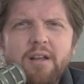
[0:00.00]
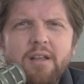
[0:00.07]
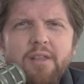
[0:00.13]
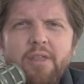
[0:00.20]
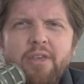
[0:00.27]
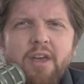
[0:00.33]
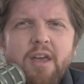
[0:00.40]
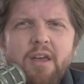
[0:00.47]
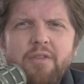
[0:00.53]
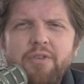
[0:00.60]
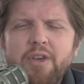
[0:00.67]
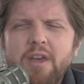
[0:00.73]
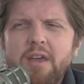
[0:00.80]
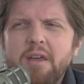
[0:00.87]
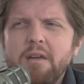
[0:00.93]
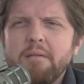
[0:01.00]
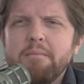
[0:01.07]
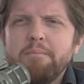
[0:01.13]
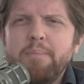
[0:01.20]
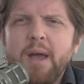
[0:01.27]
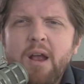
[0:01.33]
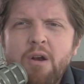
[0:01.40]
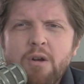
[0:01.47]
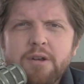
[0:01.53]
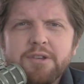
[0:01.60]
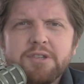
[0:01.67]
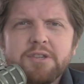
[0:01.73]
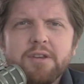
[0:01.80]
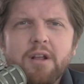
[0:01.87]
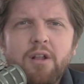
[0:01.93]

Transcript: The, the Paris